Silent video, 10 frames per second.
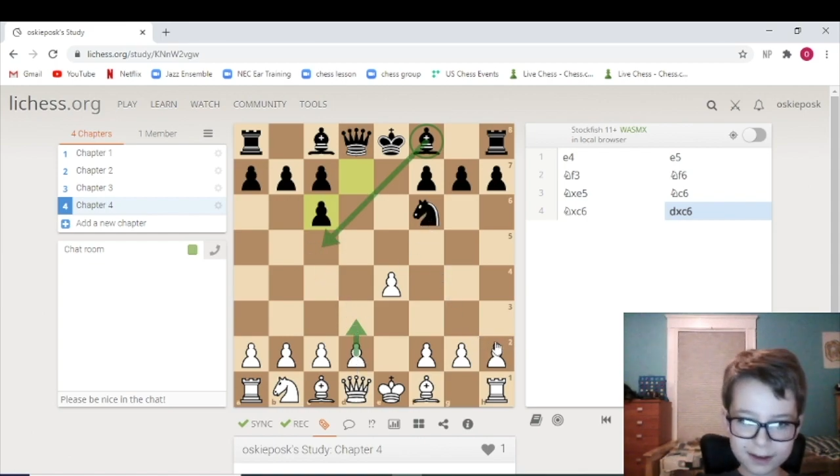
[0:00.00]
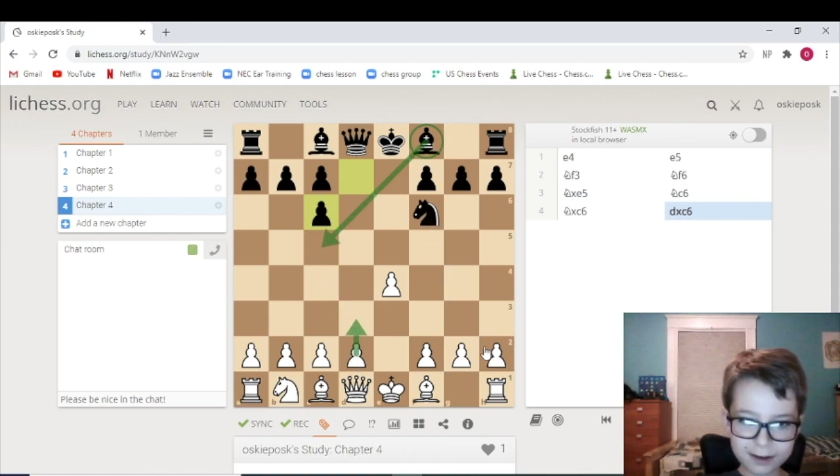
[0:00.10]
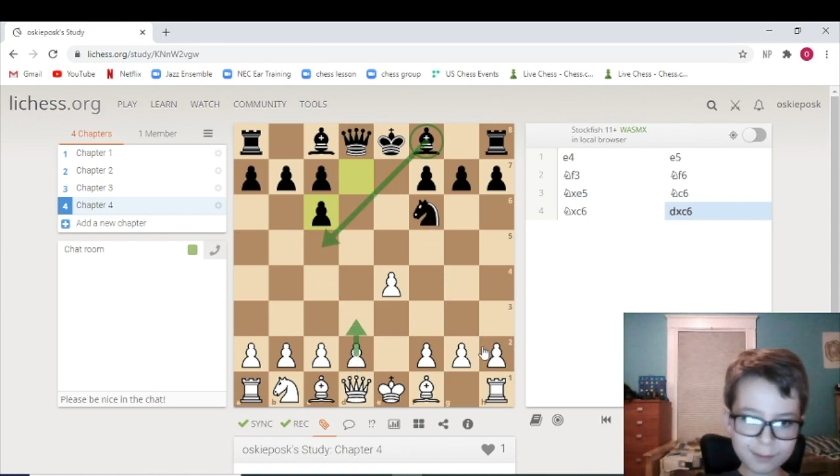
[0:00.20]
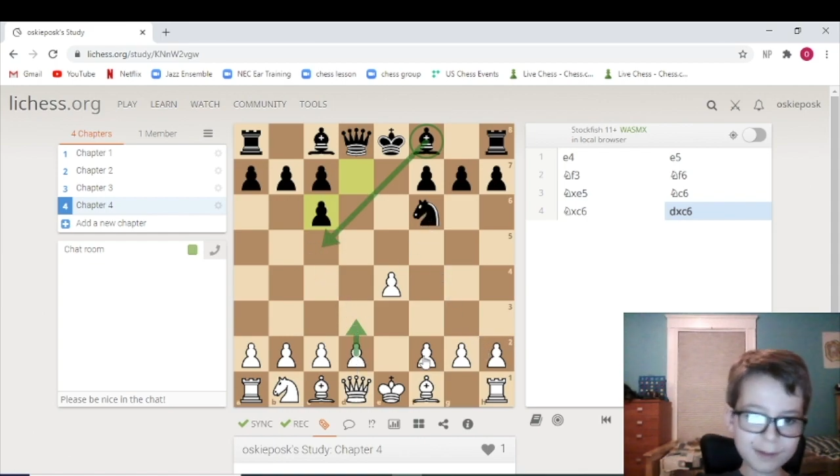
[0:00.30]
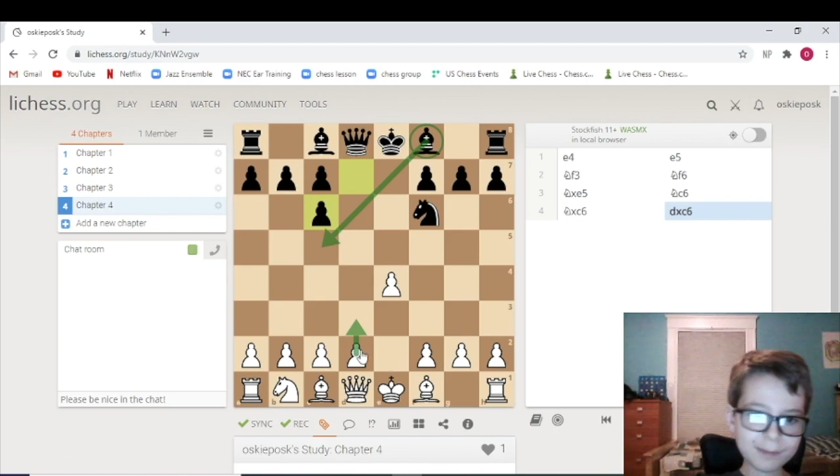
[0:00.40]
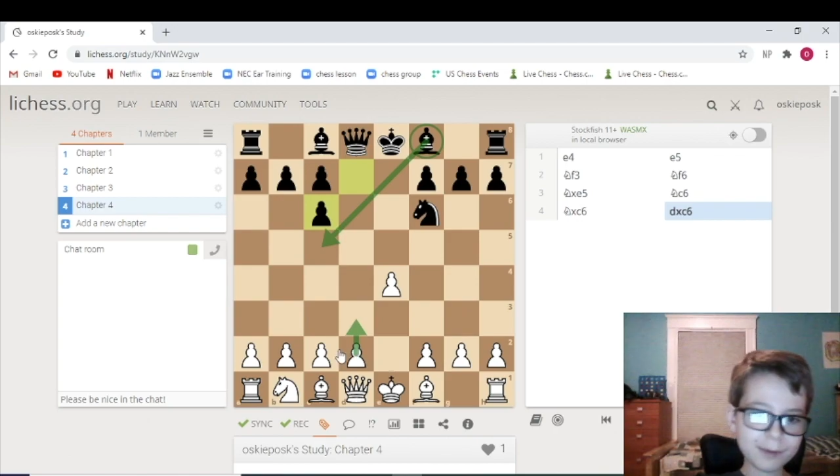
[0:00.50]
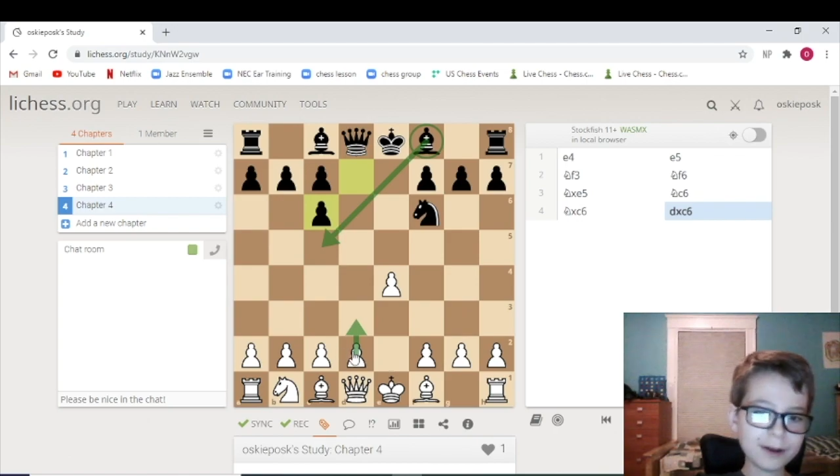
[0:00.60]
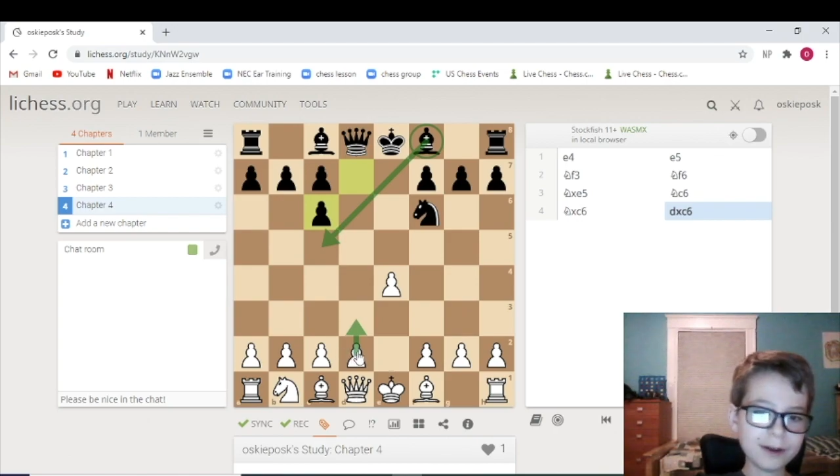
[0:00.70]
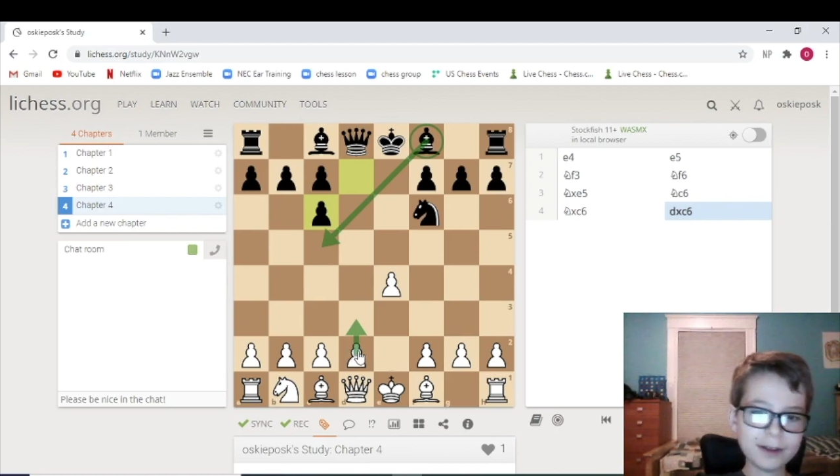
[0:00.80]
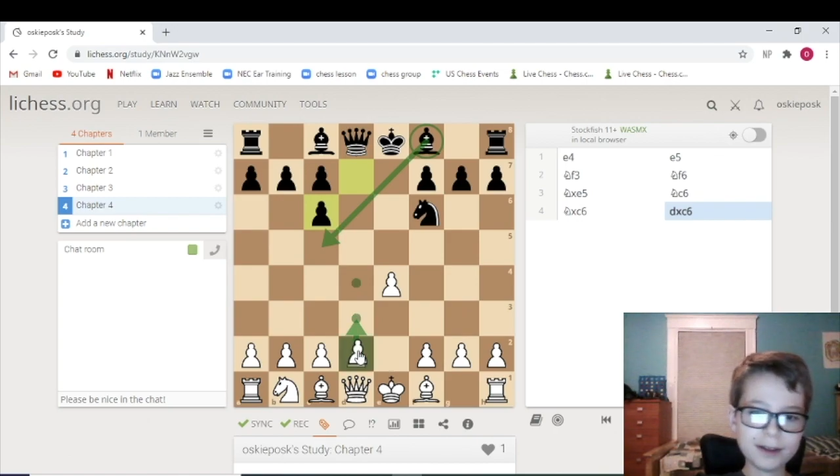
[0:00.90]
I remember
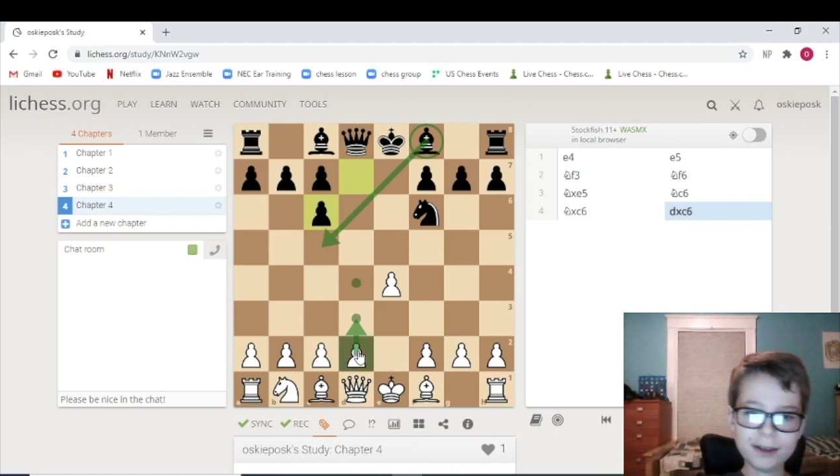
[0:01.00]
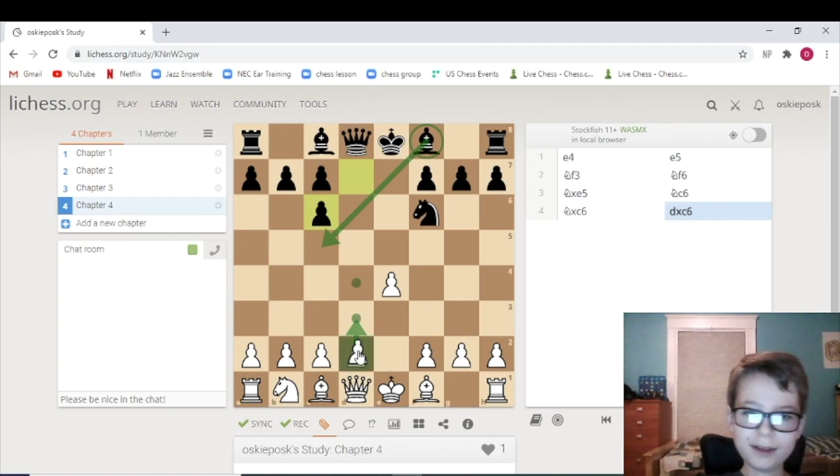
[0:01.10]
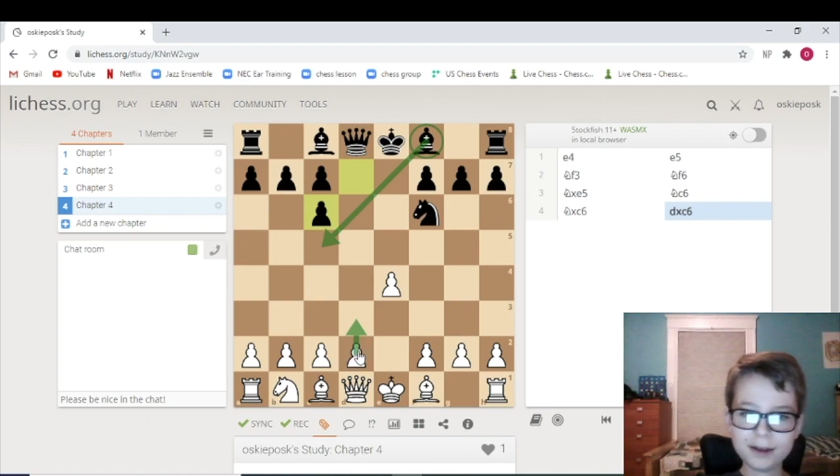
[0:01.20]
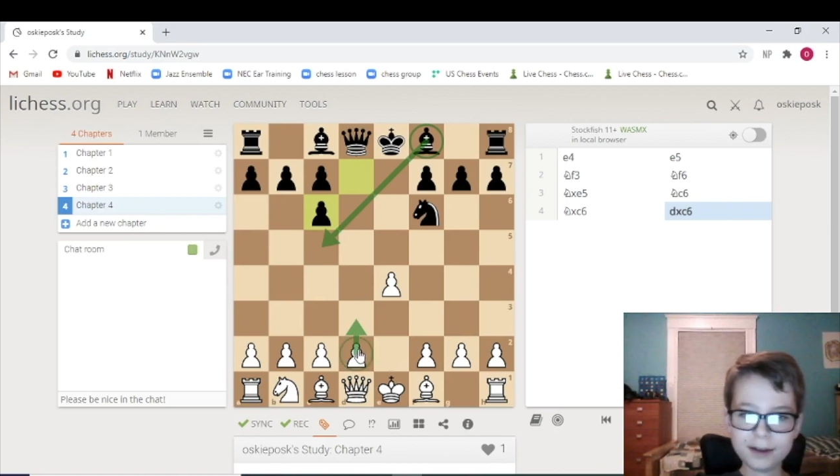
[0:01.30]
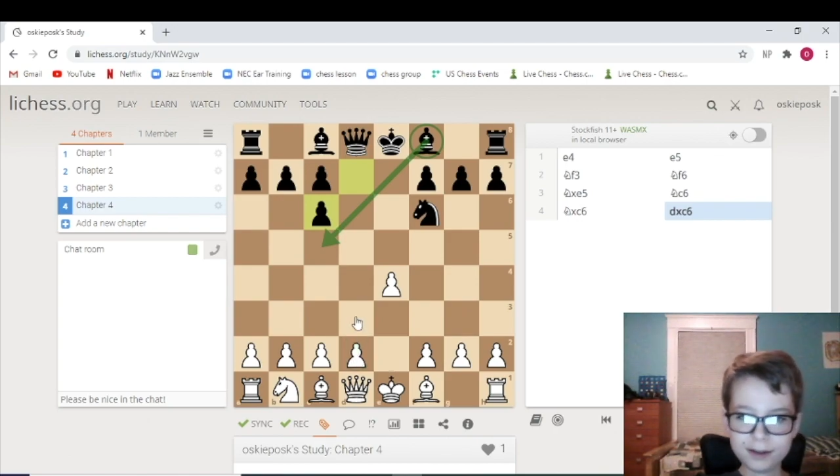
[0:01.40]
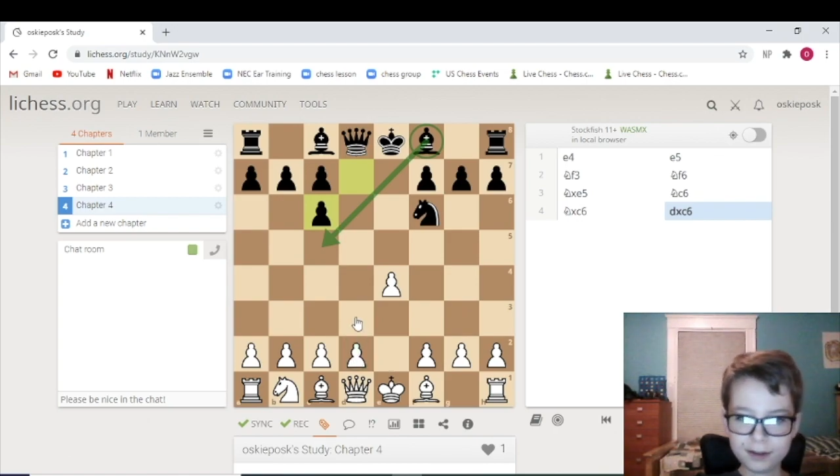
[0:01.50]
now. Yeah.